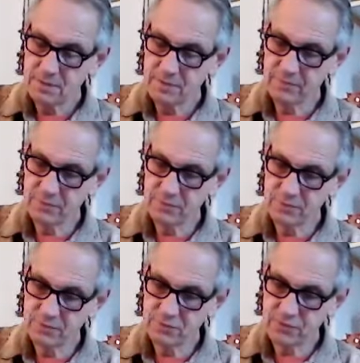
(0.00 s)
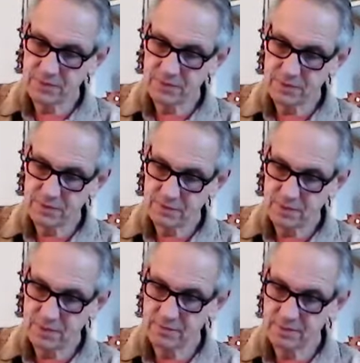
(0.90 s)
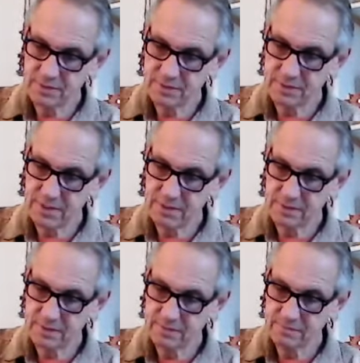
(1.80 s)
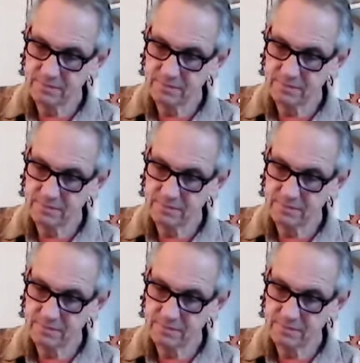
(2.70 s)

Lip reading: Then we do not trust our understanding.